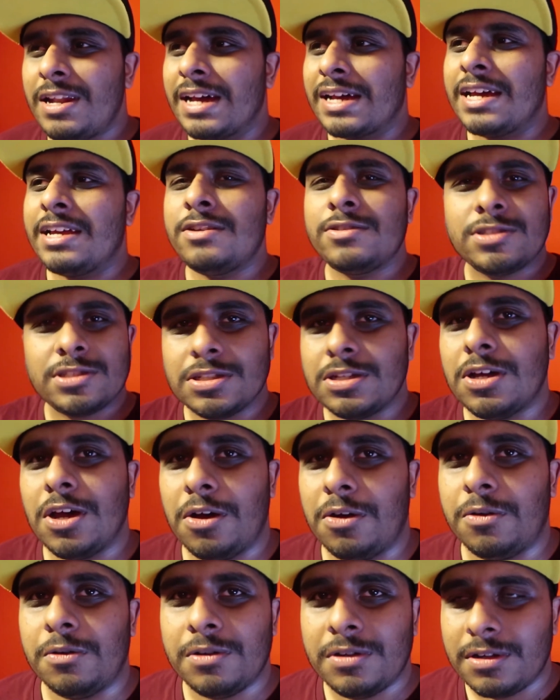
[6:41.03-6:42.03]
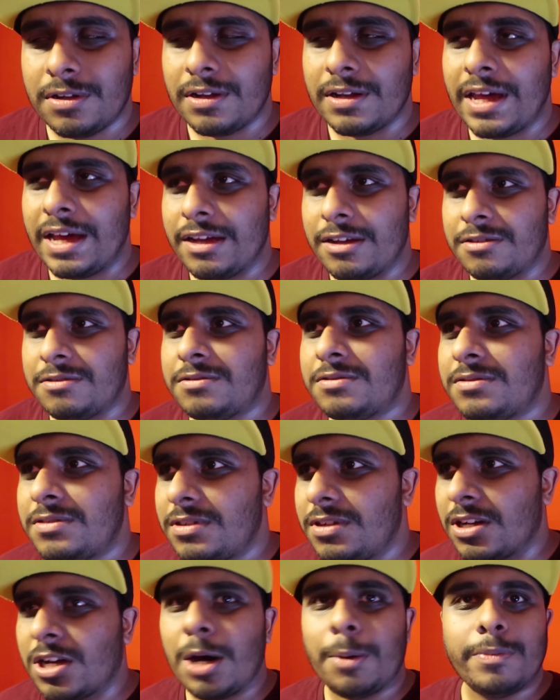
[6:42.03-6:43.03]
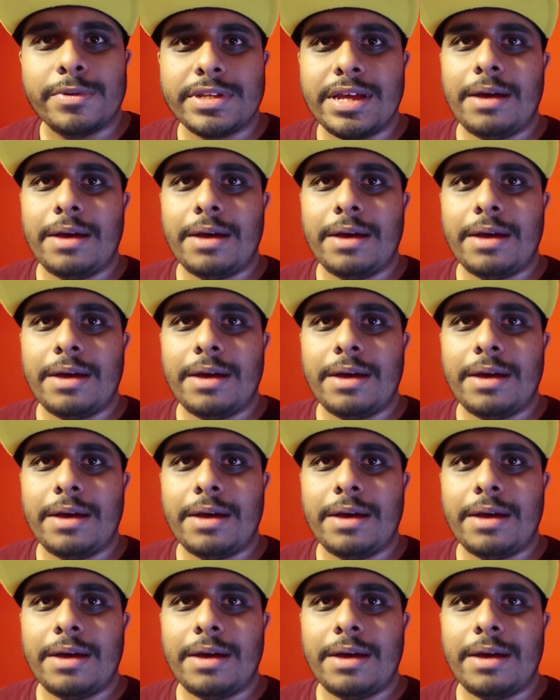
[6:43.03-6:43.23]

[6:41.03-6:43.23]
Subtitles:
Like, I used to go like a couple